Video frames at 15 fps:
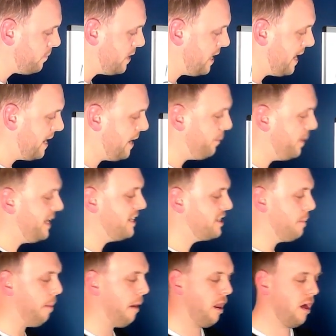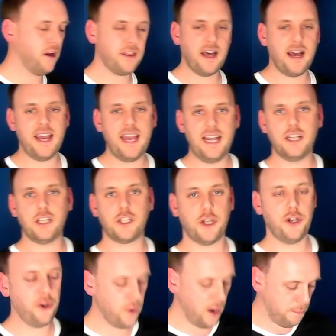and then we need to plug that
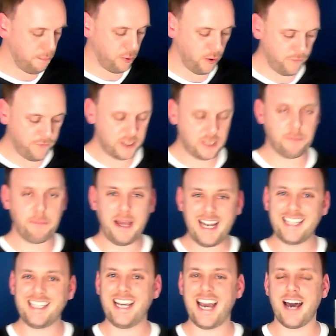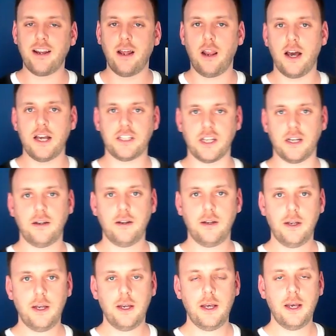into a profitability analyzer.
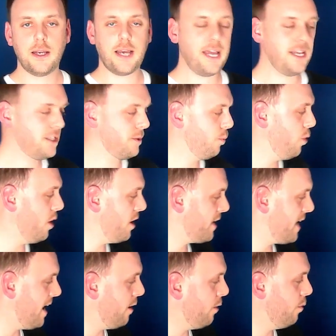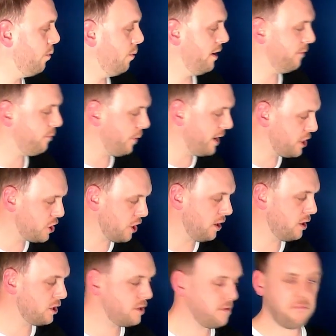Okay, to work out if we
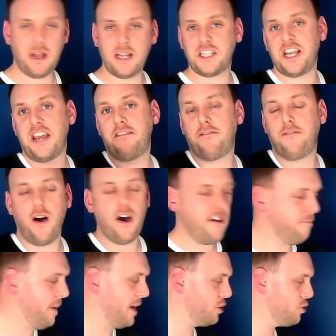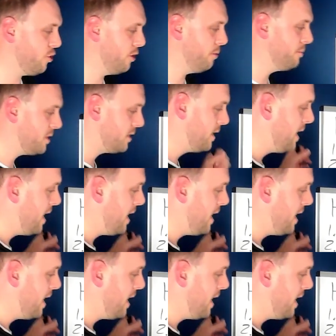charge, let's say 5 bedrooms